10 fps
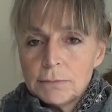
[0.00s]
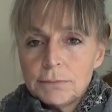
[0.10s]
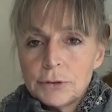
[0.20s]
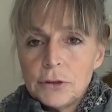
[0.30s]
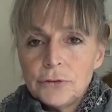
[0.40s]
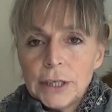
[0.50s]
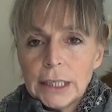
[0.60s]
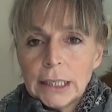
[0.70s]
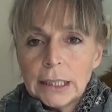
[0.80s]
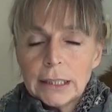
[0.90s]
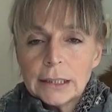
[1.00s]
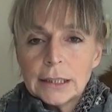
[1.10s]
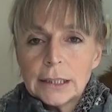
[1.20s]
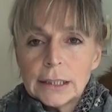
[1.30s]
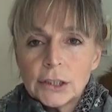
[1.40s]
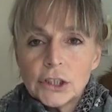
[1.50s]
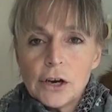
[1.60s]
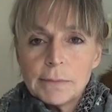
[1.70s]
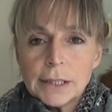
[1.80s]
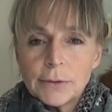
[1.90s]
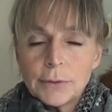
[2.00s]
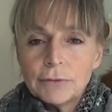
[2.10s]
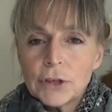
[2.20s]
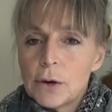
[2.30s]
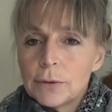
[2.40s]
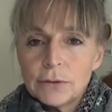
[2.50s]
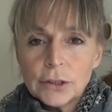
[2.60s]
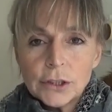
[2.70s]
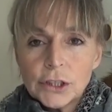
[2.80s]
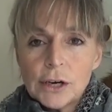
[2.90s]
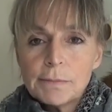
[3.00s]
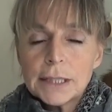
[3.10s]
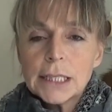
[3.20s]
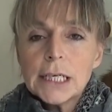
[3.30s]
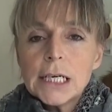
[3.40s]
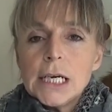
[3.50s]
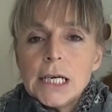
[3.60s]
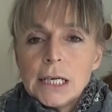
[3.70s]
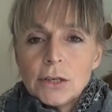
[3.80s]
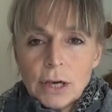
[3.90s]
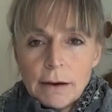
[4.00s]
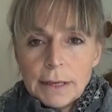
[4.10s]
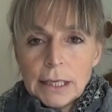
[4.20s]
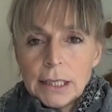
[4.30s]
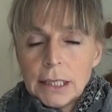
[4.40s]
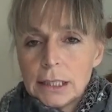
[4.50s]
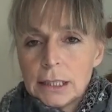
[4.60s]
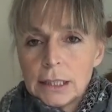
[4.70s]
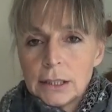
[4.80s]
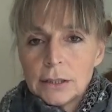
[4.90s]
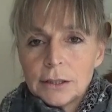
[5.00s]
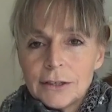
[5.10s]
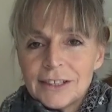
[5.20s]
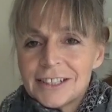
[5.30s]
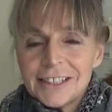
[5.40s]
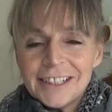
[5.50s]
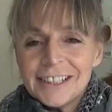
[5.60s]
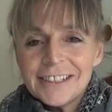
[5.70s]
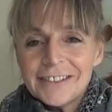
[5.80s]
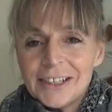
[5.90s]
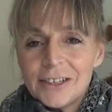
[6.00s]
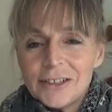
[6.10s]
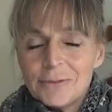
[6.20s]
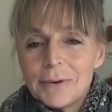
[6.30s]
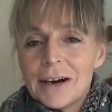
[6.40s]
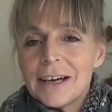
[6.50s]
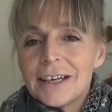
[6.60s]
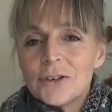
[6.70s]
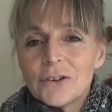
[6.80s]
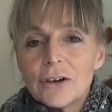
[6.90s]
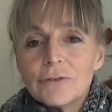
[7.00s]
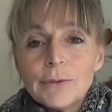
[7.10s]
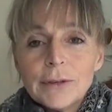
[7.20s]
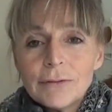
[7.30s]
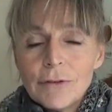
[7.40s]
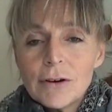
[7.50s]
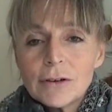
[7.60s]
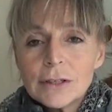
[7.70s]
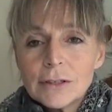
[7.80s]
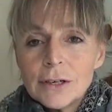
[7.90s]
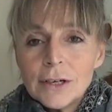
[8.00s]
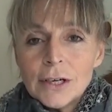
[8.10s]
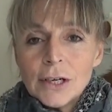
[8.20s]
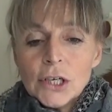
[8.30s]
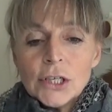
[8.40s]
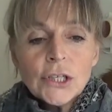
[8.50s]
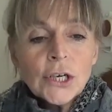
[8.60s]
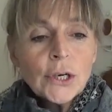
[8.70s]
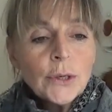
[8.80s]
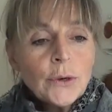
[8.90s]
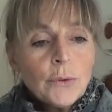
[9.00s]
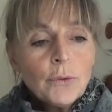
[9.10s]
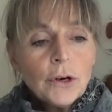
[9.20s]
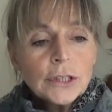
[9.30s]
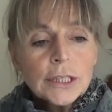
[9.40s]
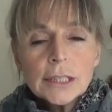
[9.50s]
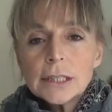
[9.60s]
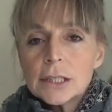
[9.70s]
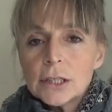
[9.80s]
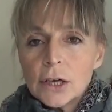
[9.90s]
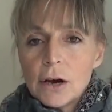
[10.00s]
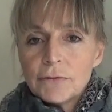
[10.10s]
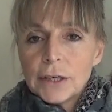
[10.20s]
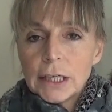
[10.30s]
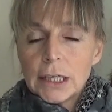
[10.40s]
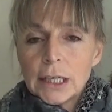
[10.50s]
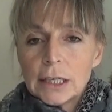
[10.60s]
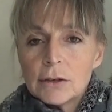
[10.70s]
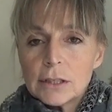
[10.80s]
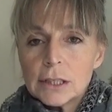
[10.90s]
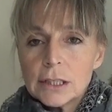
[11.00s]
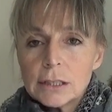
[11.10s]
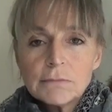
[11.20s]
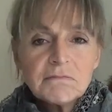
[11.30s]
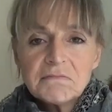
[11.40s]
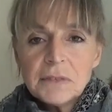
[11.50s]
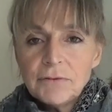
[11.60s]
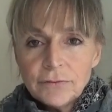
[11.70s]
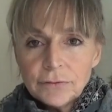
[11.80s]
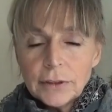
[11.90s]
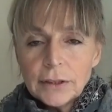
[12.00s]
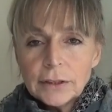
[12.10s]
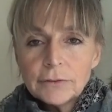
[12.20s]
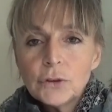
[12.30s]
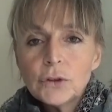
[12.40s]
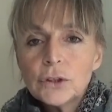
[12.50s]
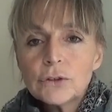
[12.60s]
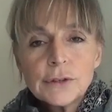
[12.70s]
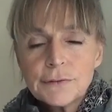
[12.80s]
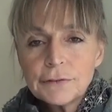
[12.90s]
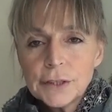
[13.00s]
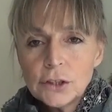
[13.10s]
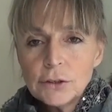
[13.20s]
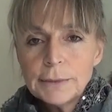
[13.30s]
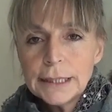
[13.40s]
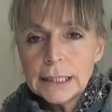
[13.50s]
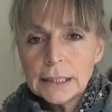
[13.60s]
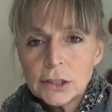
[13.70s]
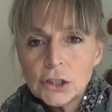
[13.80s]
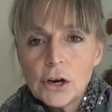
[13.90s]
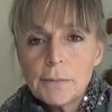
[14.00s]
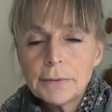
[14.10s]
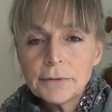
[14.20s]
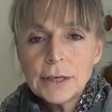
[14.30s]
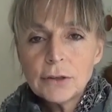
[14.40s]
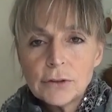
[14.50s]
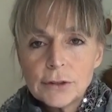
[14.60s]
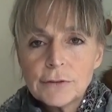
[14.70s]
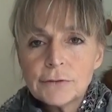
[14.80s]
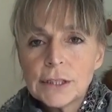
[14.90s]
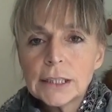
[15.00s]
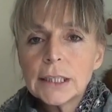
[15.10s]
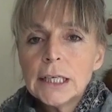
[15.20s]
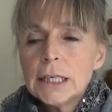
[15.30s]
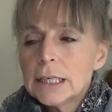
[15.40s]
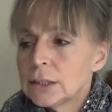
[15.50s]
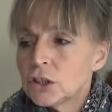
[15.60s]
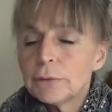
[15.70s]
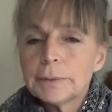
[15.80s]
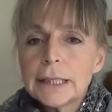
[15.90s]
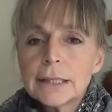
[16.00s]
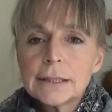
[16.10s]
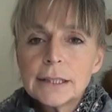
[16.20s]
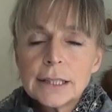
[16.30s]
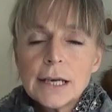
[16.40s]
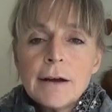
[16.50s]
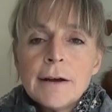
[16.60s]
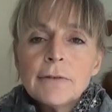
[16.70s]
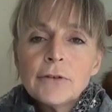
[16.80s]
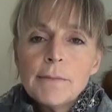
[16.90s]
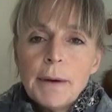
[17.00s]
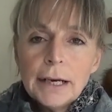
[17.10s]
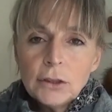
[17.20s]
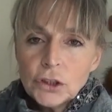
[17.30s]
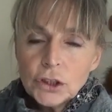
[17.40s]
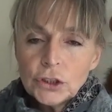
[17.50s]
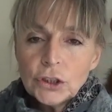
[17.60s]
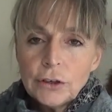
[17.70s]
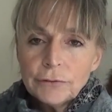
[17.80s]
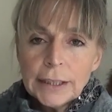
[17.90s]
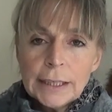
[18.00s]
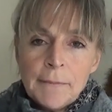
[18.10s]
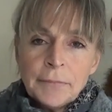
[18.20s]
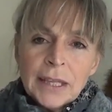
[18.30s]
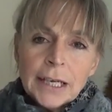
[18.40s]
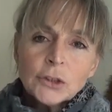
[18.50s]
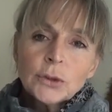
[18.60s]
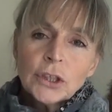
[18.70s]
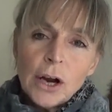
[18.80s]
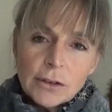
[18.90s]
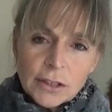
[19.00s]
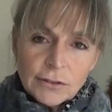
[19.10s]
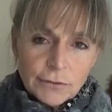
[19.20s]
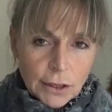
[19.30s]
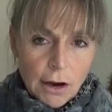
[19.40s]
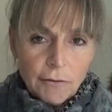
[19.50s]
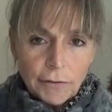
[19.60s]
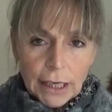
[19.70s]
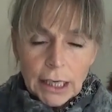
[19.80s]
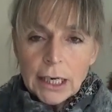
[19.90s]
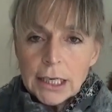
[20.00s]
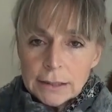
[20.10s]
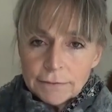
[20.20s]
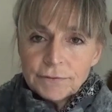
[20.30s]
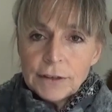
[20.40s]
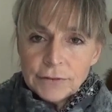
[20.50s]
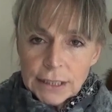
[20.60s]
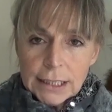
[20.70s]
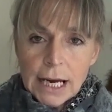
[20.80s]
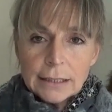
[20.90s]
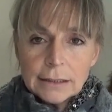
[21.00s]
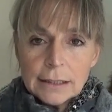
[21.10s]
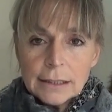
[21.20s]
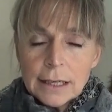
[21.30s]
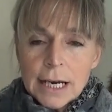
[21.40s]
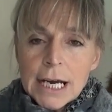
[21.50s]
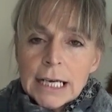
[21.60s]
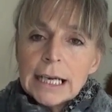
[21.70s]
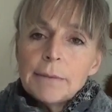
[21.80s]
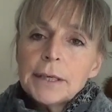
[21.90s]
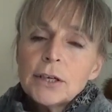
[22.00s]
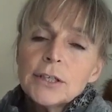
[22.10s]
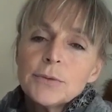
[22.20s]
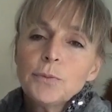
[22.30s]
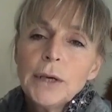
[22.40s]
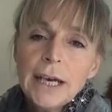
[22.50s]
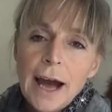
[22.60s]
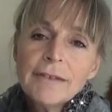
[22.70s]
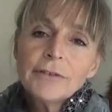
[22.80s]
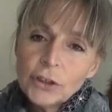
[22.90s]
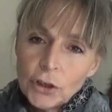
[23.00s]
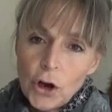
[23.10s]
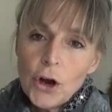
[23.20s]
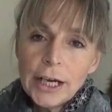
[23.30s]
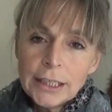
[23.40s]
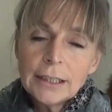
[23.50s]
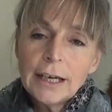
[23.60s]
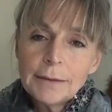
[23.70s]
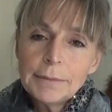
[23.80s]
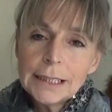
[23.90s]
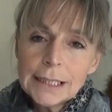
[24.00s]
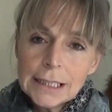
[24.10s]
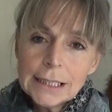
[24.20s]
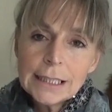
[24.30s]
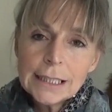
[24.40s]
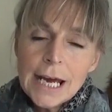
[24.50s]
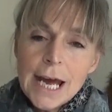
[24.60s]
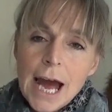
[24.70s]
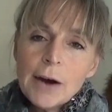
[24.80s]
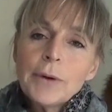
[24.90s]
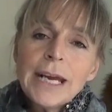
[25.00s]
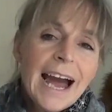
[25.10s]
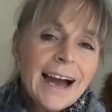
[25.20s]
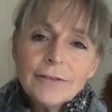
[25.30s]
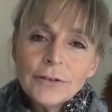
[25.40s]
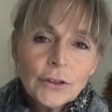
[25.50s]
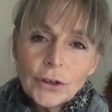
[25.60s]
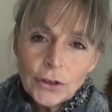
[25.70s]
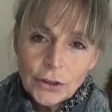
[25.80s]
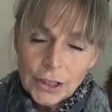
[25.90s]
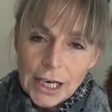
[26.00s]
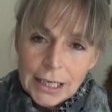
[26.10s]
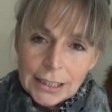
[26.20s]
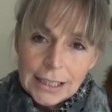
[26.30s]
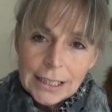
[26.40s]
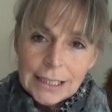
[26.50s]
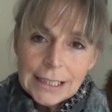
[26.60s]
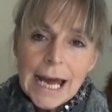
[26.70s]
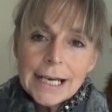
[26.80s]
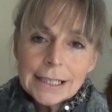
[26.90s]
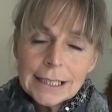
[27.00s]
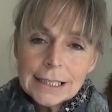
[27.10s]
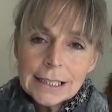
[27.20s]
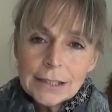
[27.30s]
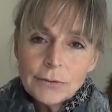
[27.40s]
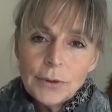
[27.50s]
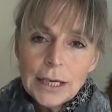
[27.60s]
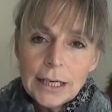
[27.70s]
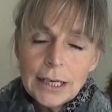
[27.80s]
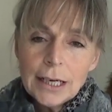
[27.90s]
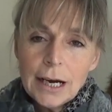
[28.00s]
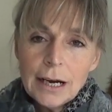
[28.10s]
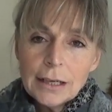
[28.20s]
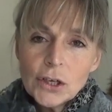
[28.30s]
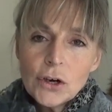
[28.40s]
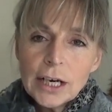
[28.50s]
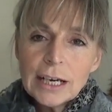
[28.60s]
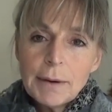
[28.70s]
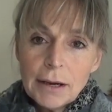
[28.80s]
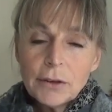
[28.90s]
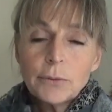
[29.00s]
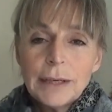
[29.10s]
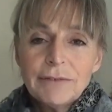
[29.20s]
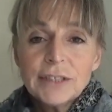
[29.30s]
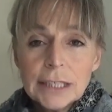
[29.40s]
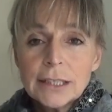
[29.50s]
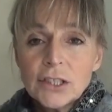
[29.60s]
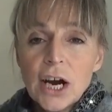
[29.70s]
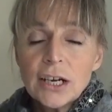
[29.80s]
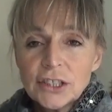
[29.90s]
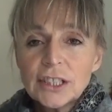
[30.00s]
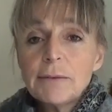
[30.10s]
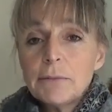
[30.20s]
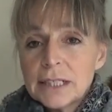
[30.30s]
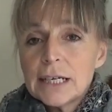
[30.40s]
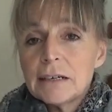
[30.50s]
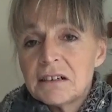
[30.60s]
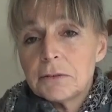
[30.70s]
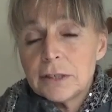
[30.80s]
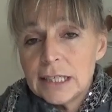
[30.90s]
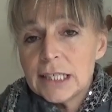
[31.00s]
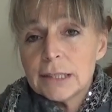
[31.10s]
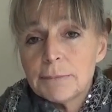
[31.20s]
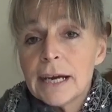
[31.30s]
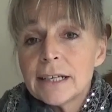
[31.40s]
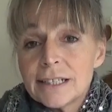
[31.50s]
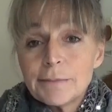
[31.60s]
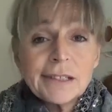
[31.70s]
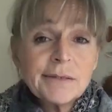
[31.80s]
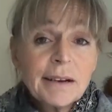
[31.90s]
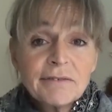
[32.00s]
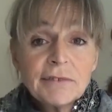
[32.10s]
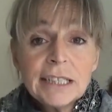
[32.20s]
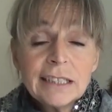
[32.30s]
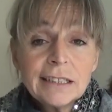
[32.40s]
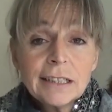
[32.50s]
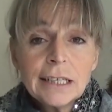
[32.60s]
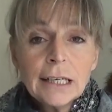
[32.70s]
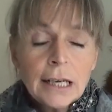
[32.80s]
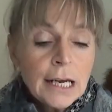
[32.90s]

proving in the shops that we've got. We've got shops that you come in and you buy your coffee with rocks. So the coffee costs €4.50 normally in a shop, €3.50 in a shop in Athens for a biological coffee. The actual cost of the coffee is 50 cents. Now, because we haven't got any liabilities and we haven't got these debts that we are talking about that we've discharged, and then we're saying, oh, we need to pay us because we haven't really done it,